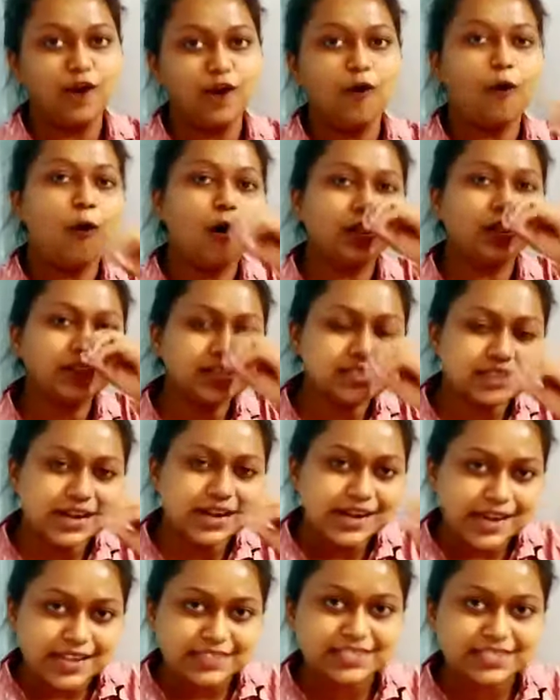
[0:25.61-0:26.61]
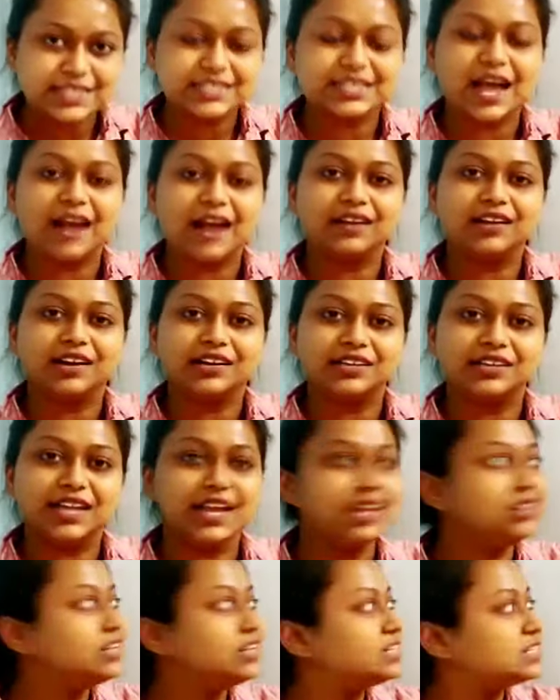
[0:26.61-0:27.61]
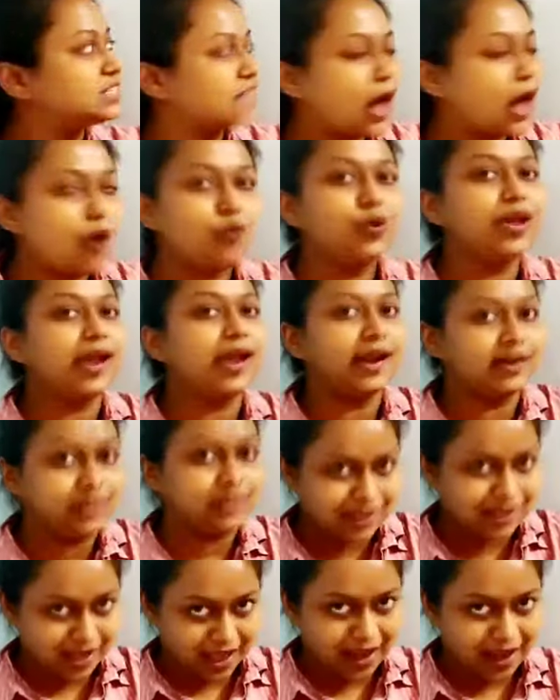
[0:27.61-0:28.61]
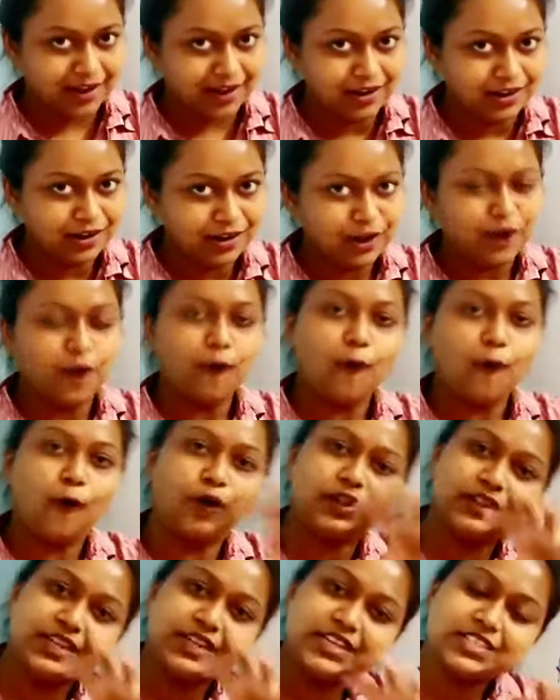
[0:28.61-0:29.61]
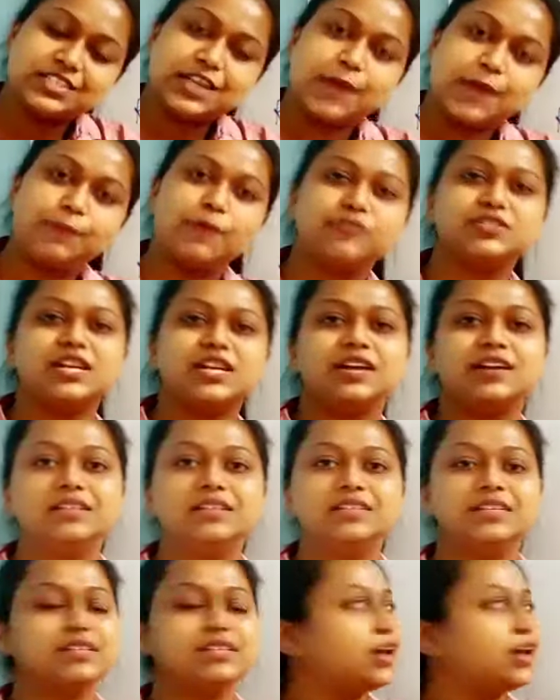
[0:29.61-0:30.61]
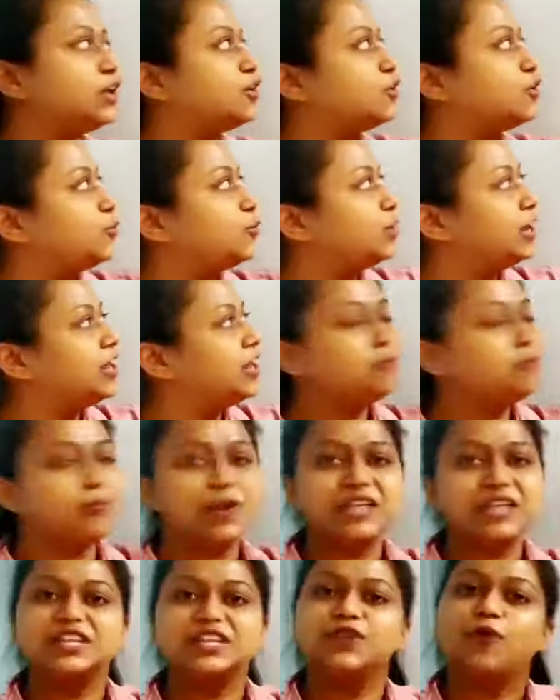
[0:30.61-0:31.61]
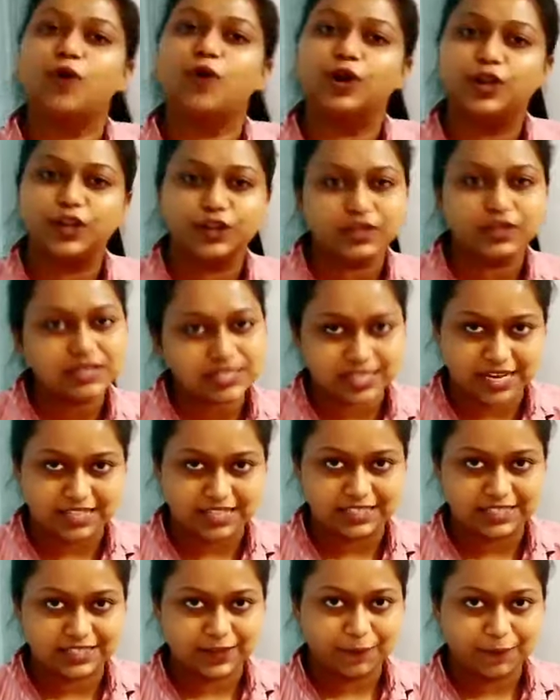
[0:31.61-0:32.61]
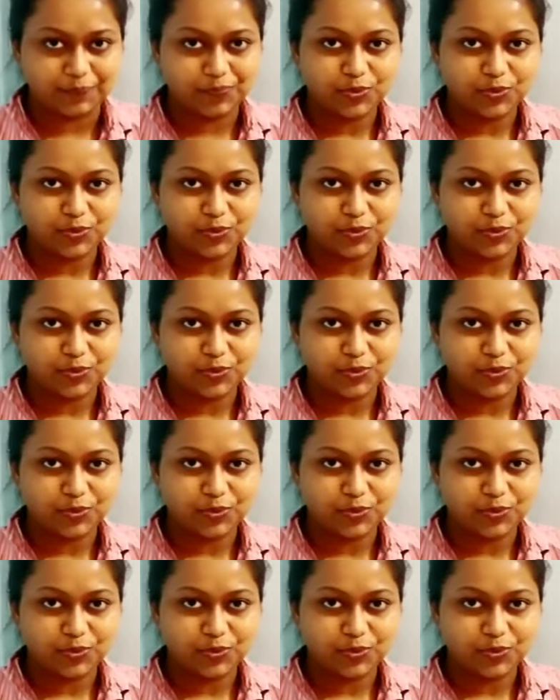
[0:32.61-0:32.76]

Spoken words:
All the sentences that contain this sound at the end, all these type of sentences are included in present continuous tense.